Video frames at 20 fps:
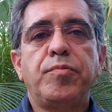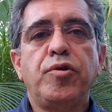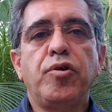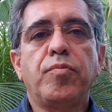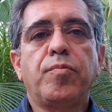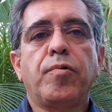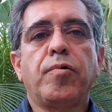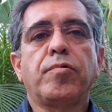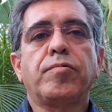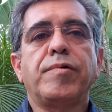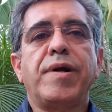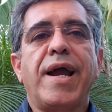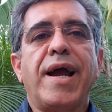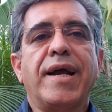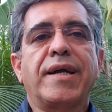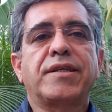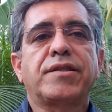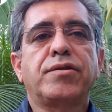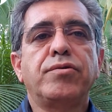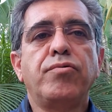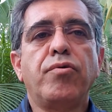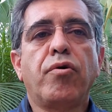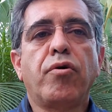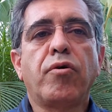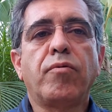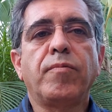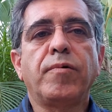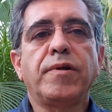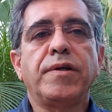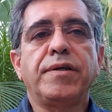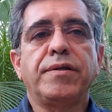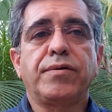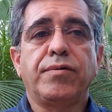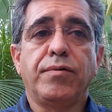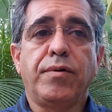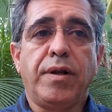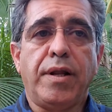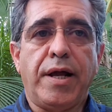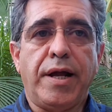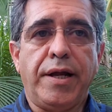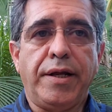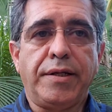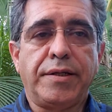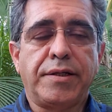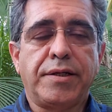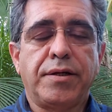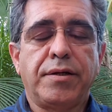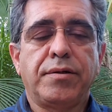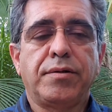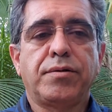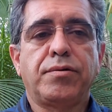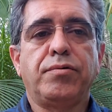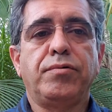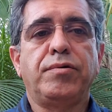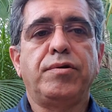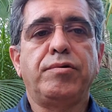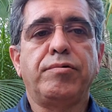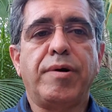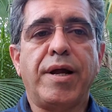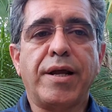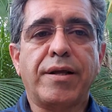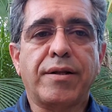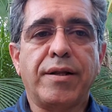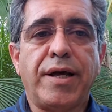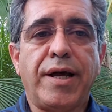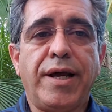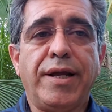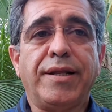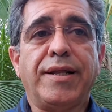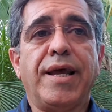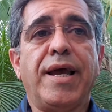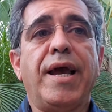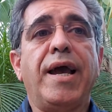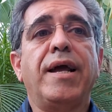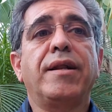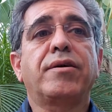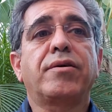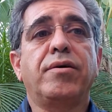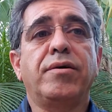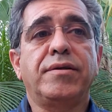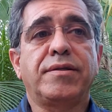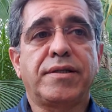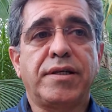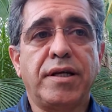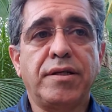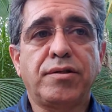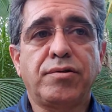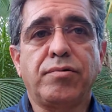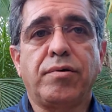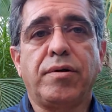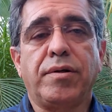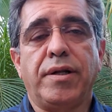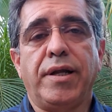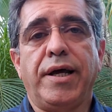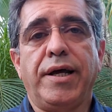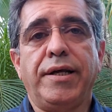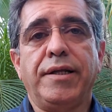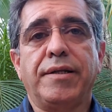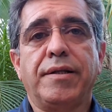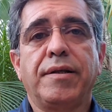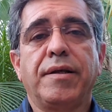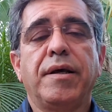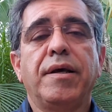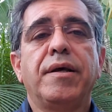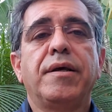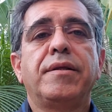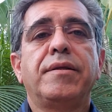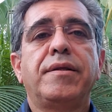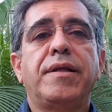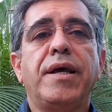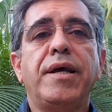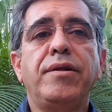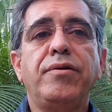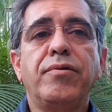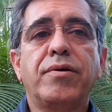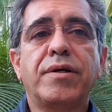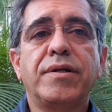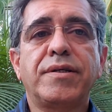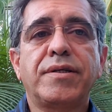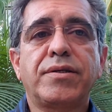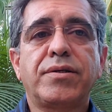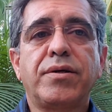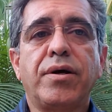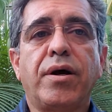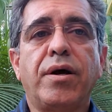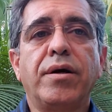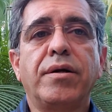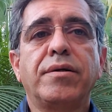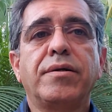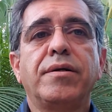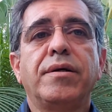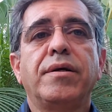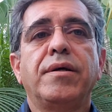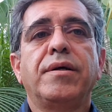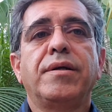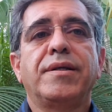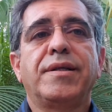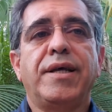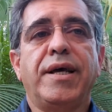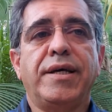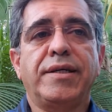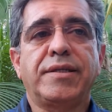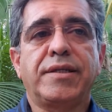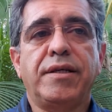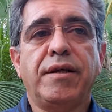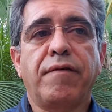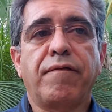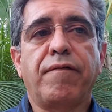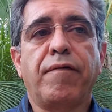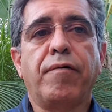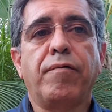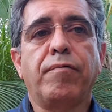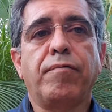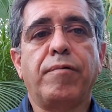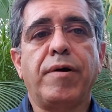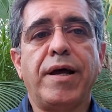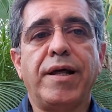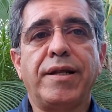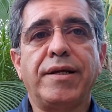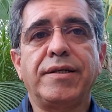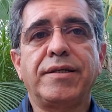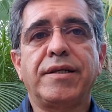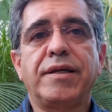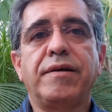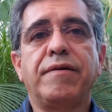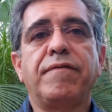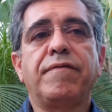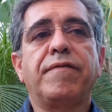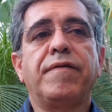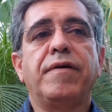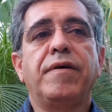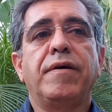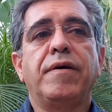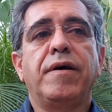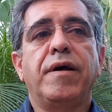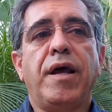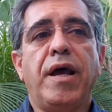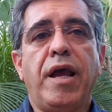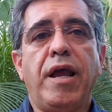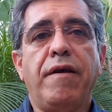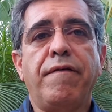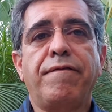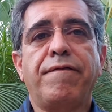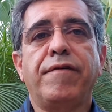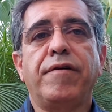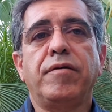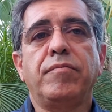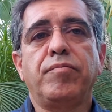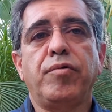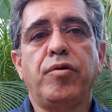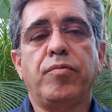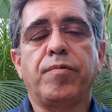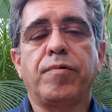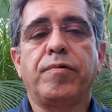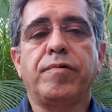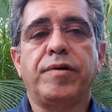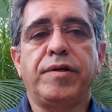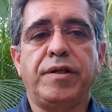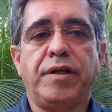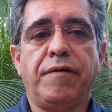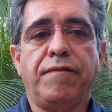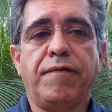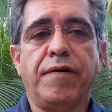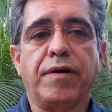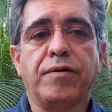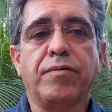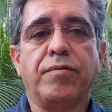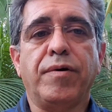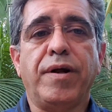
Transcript: pupil reacts normally to light, to direct light and consensual light, then you can start testing for relative afferent pupillary defect, or